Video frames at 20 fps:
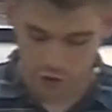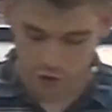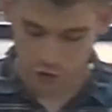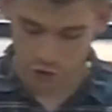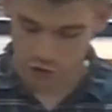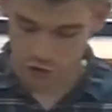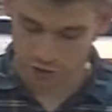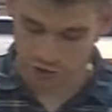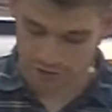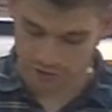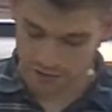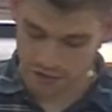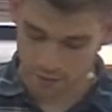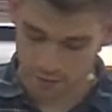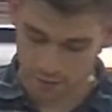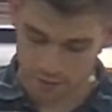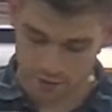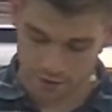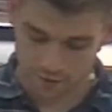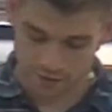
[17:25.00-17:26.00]
the church to think
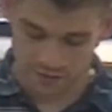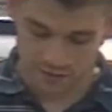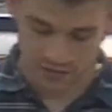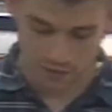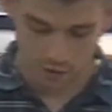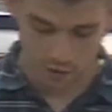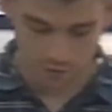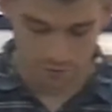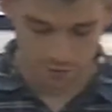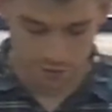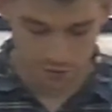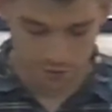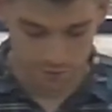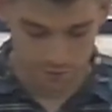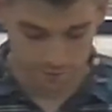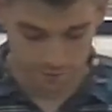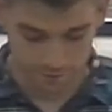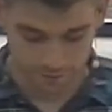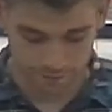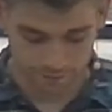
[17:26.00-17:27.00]
about themselves.
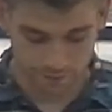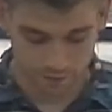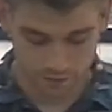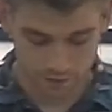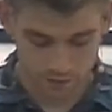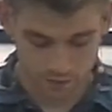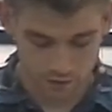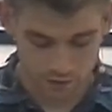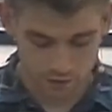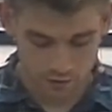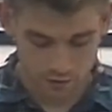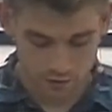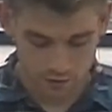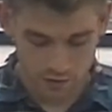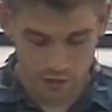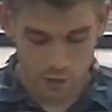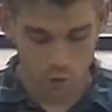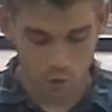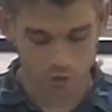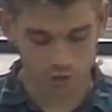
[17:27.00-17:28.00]

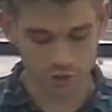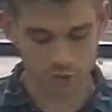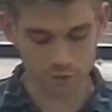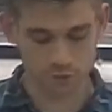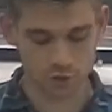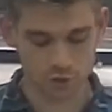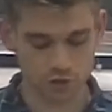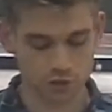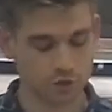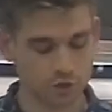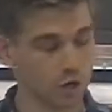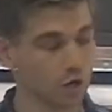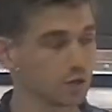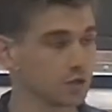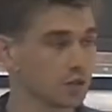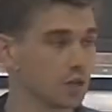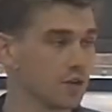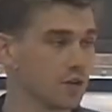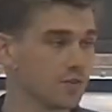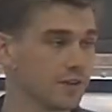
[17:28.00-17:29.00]
He wants them to
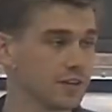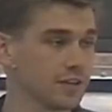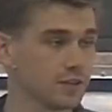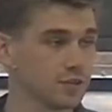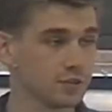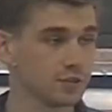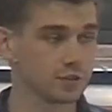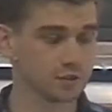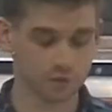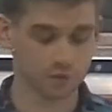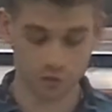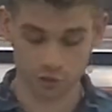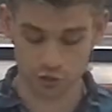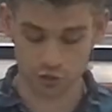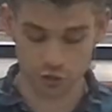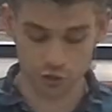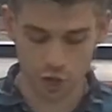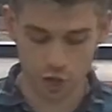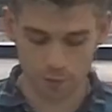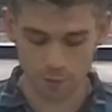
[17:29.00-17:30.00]
stop loving
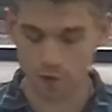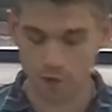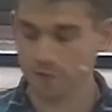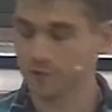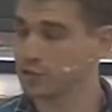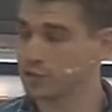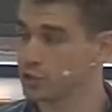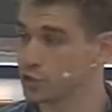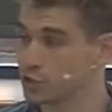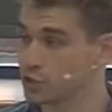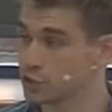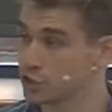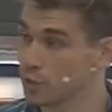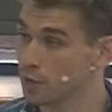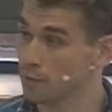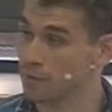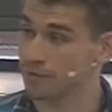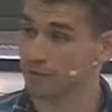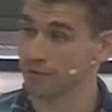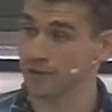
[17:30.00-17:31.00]
just
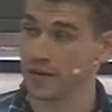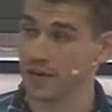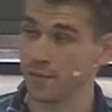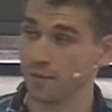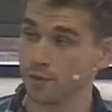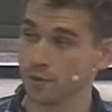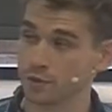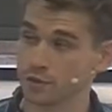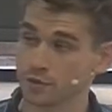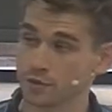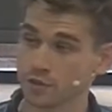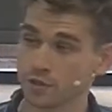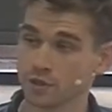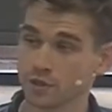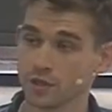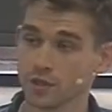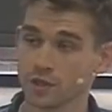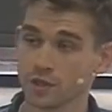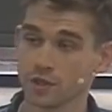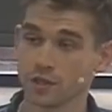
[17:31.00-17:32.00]
some of their neighbors
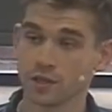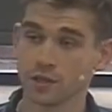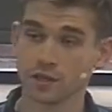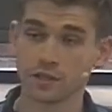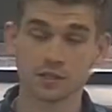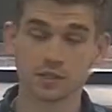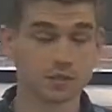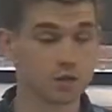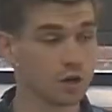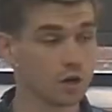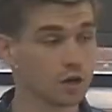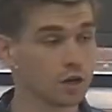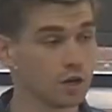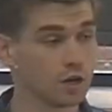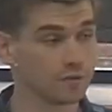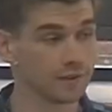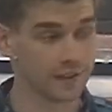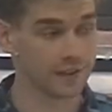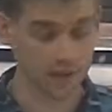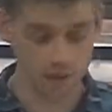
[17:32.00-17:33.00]
and start
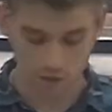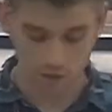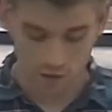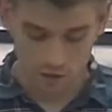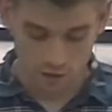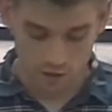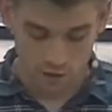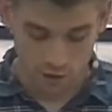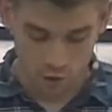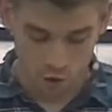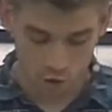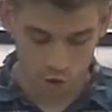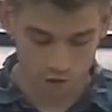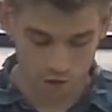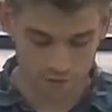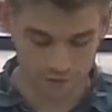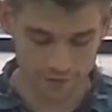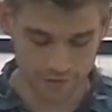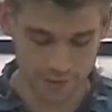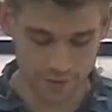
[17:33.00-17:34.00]
loving
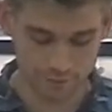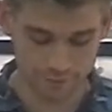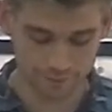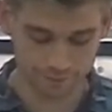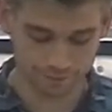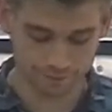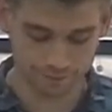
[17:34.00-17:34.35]
all of them.